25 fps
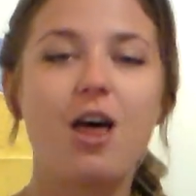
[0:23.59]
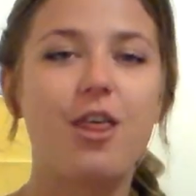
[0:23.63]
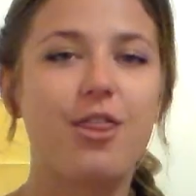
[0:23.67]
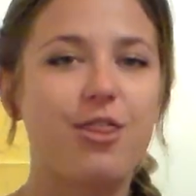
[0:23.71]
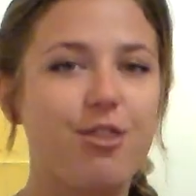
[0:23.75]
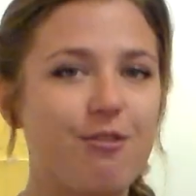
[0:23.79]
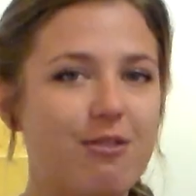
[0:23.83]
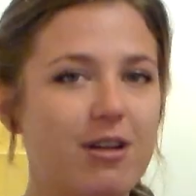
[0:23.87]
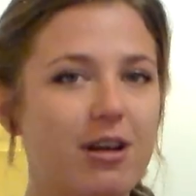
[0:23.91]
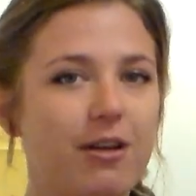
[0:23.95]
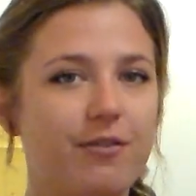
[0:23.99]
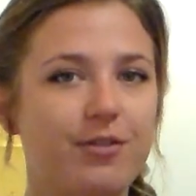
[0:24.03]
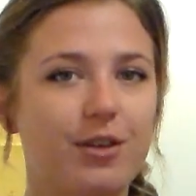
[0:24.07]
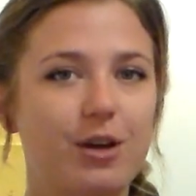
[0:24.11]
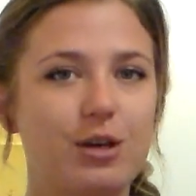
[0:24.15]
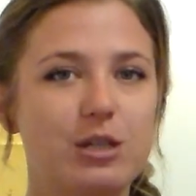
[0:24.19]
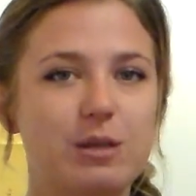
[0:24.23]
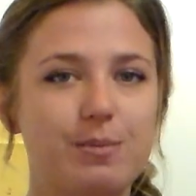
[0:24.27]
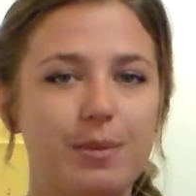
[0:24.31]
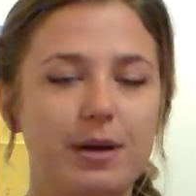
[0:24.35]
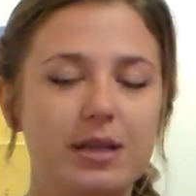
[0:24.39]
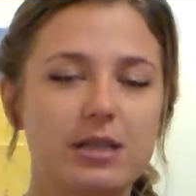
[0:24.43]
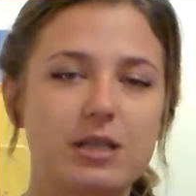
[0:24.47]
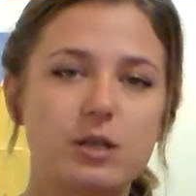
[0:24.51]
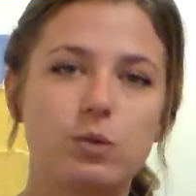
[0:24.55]
3 of
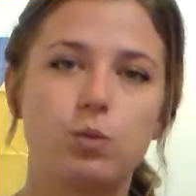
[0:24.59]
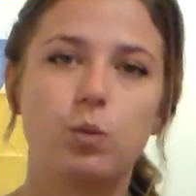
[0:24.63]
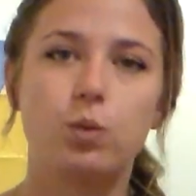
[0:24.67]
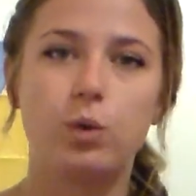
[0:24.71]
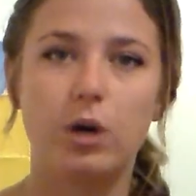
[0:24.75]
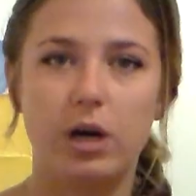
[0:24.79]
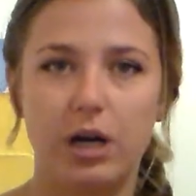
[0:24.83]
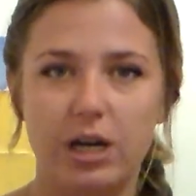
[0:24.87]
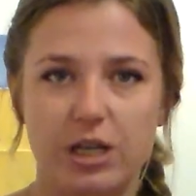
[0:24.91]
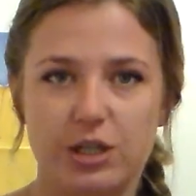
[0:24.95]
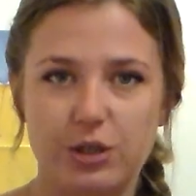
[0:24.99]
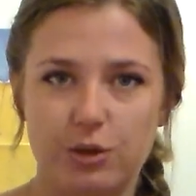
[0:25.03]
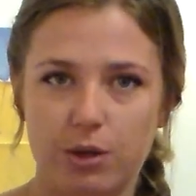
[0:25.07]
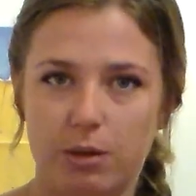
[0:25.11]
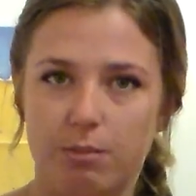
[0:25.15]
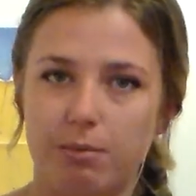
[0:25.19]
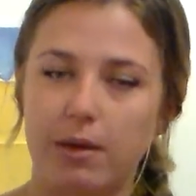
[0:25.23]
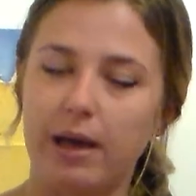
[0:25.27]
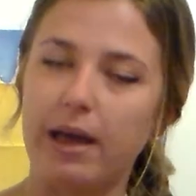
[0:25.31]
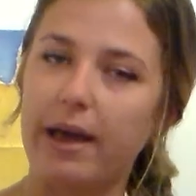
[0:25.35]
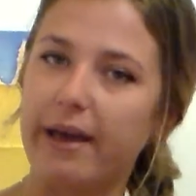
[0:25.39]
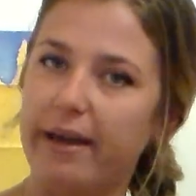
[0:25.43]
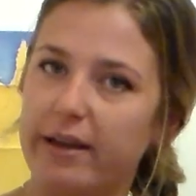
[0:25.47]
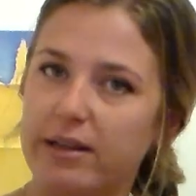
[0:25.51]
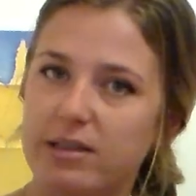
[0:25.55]
those months were doing
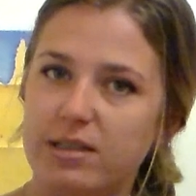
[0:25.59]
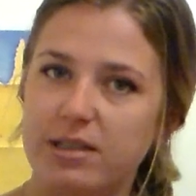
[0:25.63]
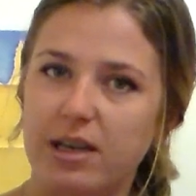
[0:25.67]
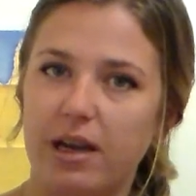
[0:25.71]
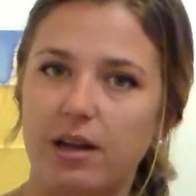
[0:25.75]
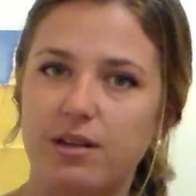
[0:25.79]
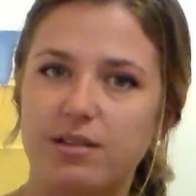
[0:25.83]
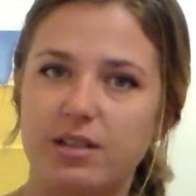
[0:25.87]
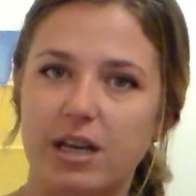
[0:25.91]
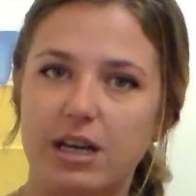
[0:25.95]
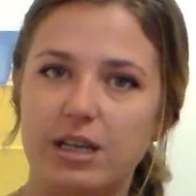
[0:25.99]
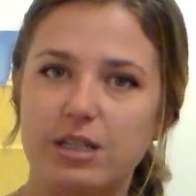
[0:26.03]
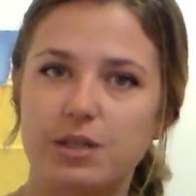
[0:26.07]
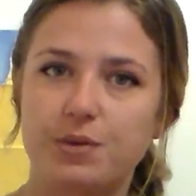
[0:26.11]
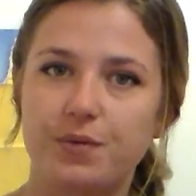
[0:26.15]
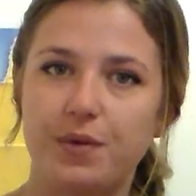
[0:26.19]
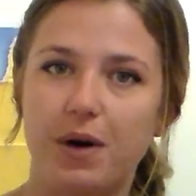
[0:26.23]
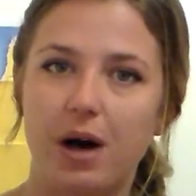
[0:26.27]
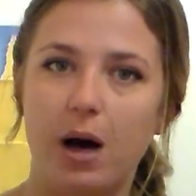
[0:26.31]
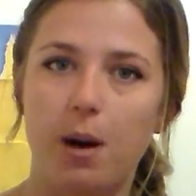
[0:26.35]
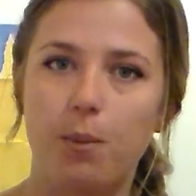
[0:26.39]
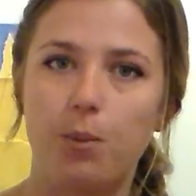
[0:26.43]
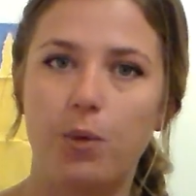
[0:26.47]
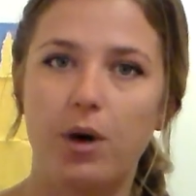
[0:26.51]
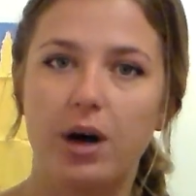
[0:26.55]
my 88 days
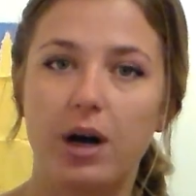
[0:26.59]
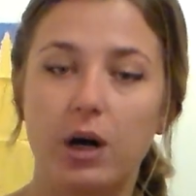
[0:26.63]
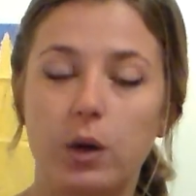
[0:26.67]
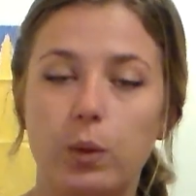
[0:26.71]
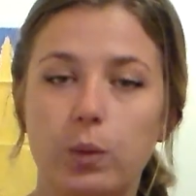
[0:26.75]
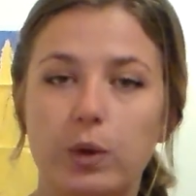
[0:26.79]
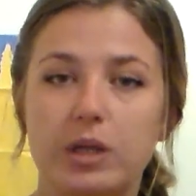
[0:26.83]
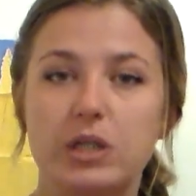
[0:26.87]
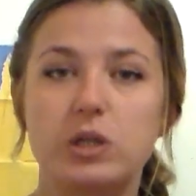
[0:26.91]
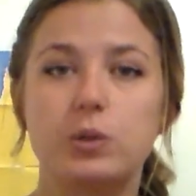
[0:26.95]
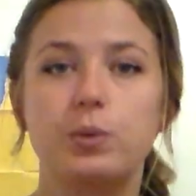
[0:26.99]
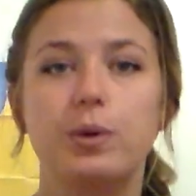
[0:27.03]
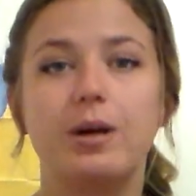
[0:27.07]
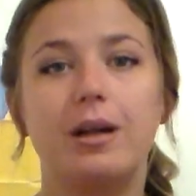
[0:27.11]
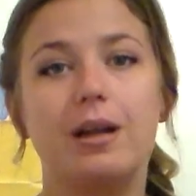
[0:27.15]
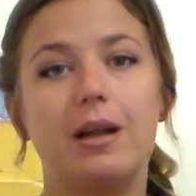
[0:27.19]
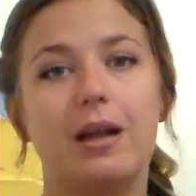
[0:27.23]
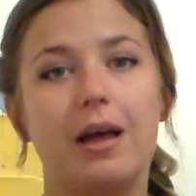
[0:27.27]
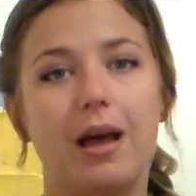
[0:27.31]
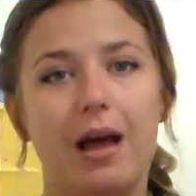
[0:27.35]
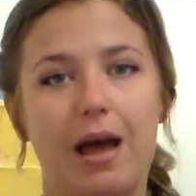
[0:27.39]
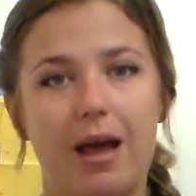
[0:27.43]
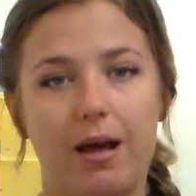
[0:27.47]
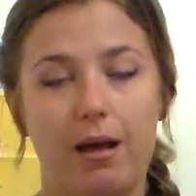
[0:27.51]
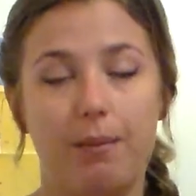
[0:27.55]
farm work, which will
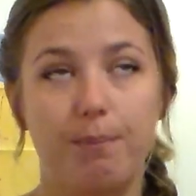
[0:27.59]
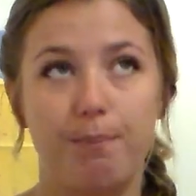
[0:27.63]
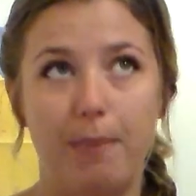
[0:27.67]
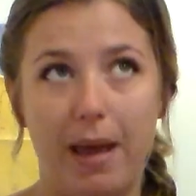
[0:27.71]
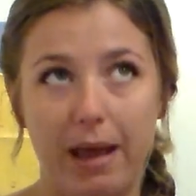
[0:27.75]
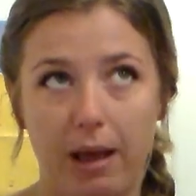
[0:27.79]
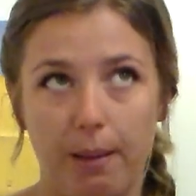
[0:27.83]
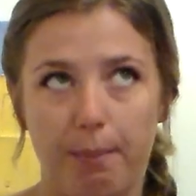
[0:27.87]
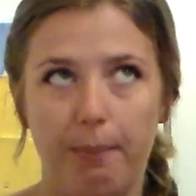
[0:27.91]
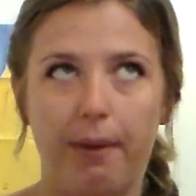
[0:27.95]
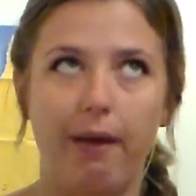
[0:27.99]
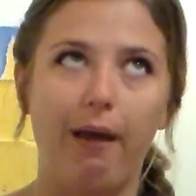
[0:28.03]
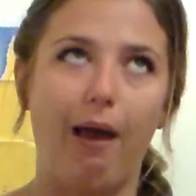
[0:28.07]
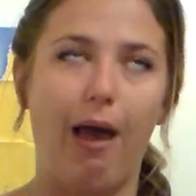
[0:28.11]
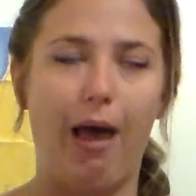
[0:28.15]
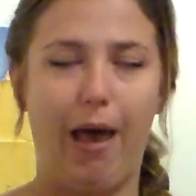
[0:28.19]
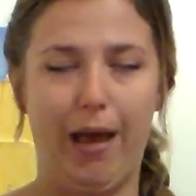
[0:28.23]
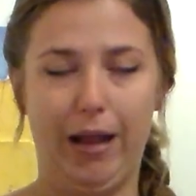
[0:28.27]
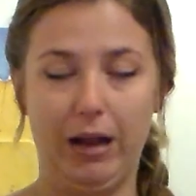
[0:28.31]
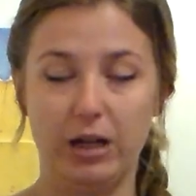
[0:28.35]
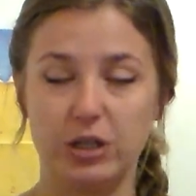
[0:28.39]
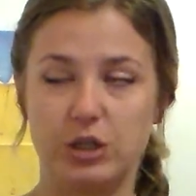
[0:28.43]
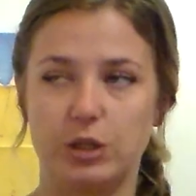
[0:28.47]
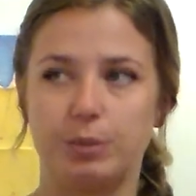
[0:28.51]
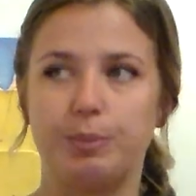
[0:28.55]
make me
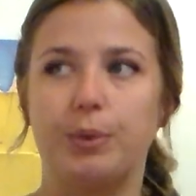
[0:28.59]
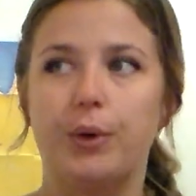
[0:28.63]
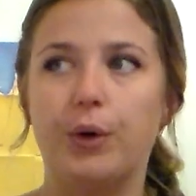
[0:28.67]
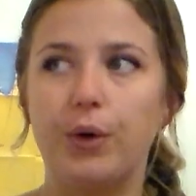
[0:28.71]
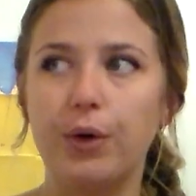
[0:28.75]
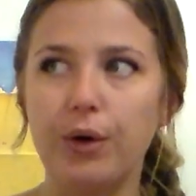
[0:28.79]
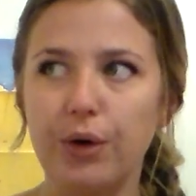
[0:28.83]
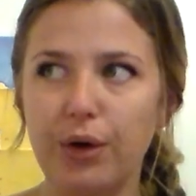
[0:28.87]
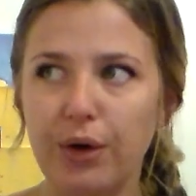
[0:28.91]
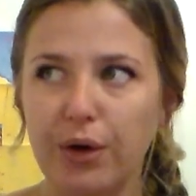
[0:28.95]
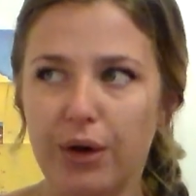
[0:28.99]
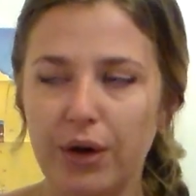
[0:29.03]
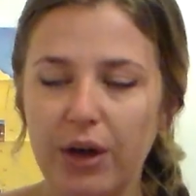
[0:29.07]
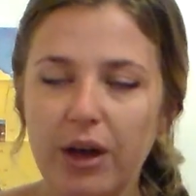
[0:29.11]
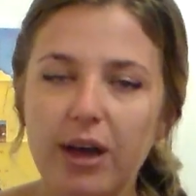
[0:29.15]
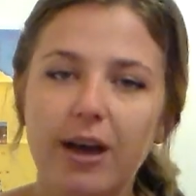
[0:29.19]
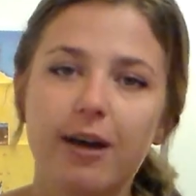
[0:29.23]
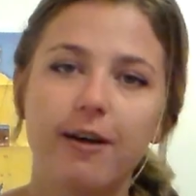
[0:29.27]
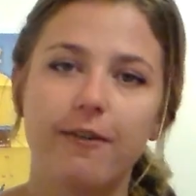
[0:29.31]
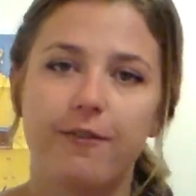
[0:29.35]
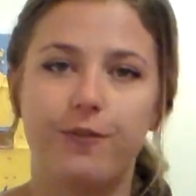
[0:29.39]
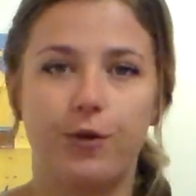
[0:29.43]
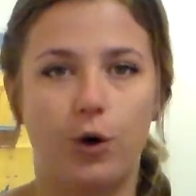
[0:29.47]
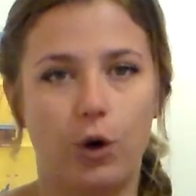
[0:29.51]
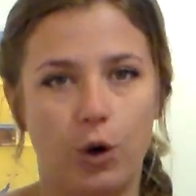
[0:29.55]
eligible
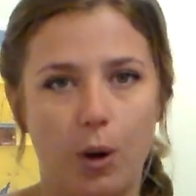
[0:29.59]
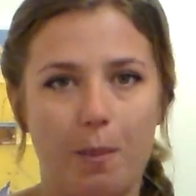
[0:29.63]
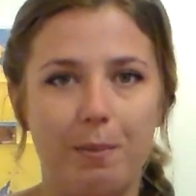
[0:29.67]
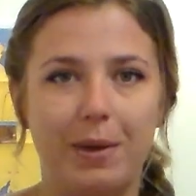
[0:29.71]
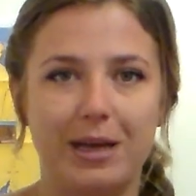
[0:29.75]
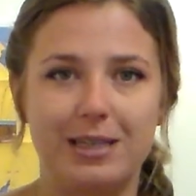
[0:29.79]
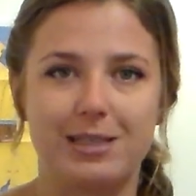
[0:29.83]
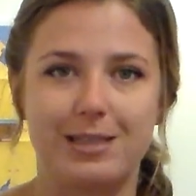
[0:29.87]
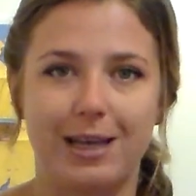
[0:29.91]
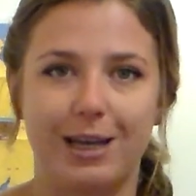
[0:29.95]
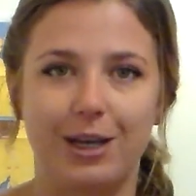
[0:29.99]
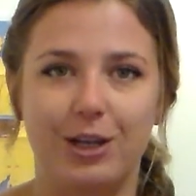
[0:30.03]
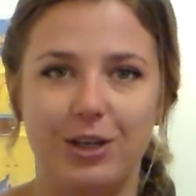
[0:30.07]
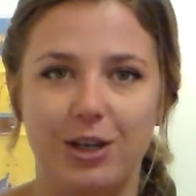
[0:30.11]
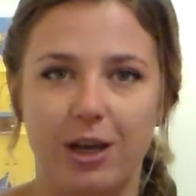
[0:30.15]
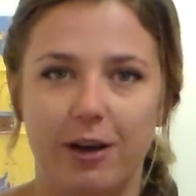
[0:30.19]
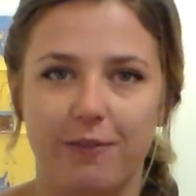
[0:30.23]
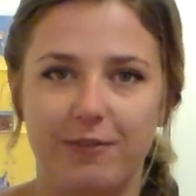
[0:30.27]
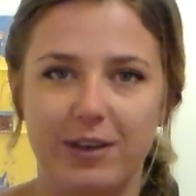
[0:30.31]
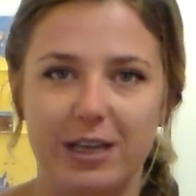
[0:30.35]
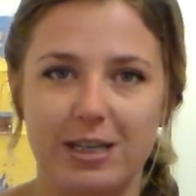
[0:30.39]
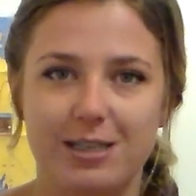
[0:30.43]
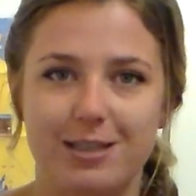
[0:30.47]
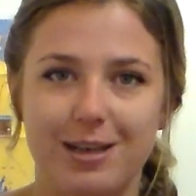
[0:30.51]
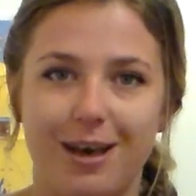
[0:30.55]
for my second year
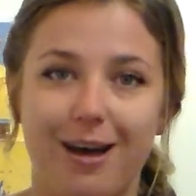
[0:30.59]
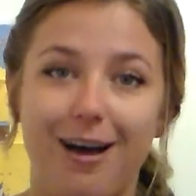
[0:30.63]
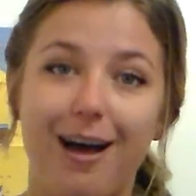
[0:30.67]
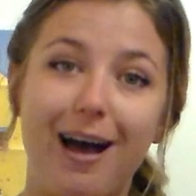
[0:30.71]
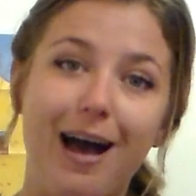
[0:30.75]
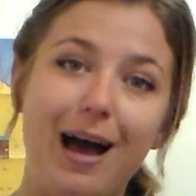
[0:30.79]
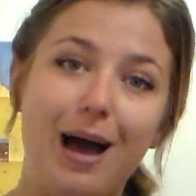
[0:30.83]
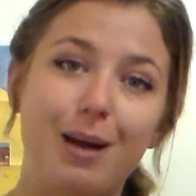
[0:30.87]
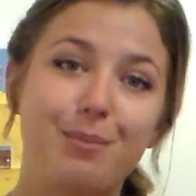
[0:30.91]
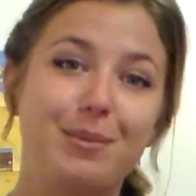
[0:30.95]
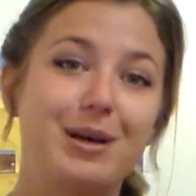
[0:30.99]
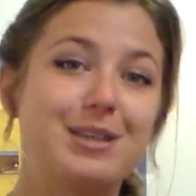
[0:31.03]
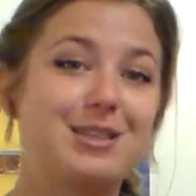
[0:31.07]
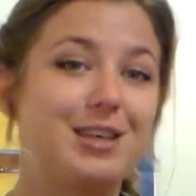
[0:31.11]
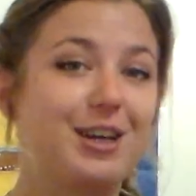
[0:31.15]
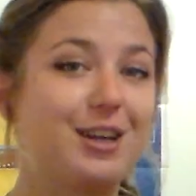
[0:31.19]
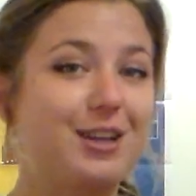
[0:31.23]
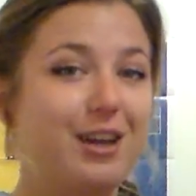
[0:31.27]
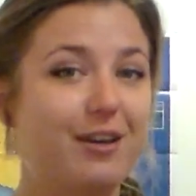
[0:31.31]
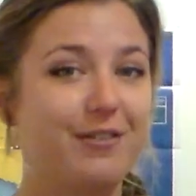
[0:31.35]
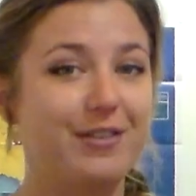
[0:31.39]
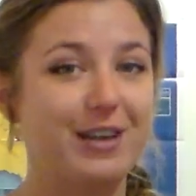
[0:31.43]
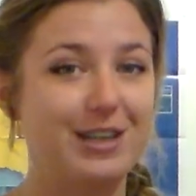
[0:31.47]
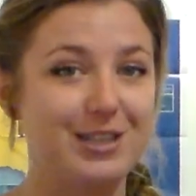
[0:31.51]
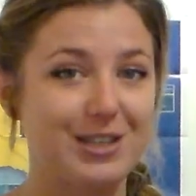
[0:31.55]
visa. And my second
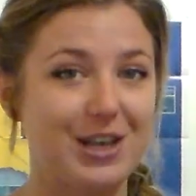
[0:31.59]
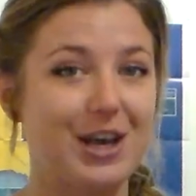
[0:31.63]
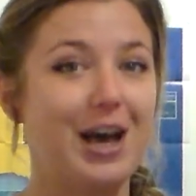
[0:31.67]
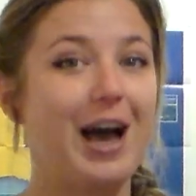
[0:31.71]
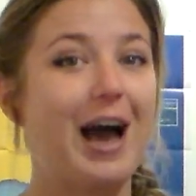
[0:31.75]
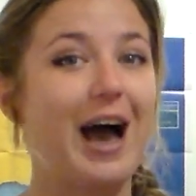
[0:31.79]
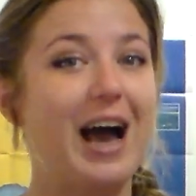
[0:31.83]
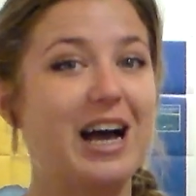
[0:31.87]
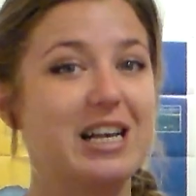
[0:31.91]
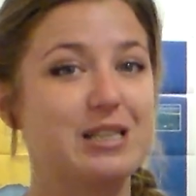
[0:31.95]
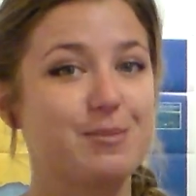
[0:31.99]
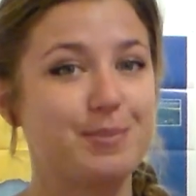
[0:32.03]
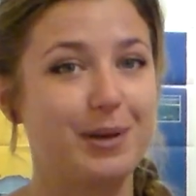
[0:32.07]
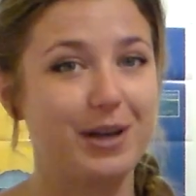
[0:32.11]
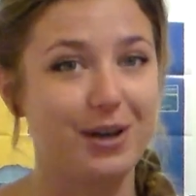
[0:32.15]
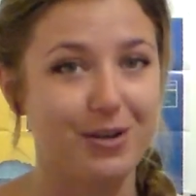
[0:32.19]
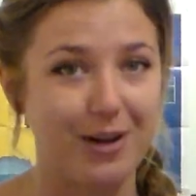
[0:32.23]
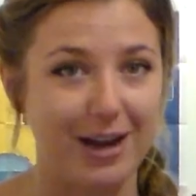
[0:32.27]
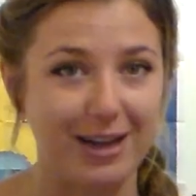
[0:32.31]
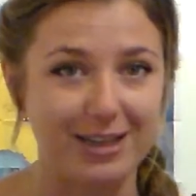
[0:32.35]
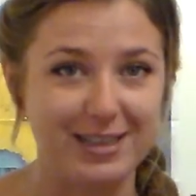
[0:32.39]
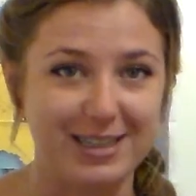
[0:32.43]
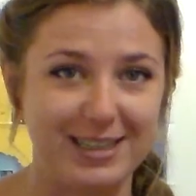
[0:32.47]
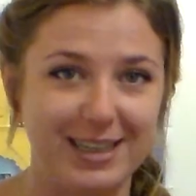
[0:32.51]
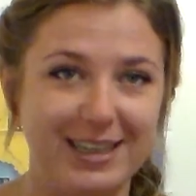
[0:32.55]
year visa has been
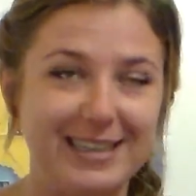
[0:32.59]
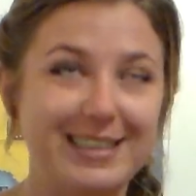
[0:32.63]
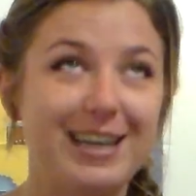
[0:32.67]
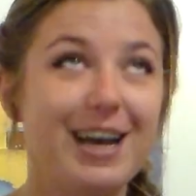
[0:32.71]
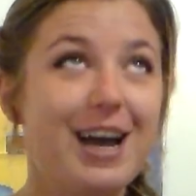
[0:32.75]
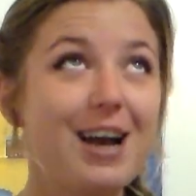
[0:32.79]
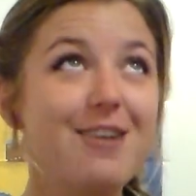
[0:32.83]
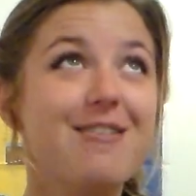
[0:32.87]
granted.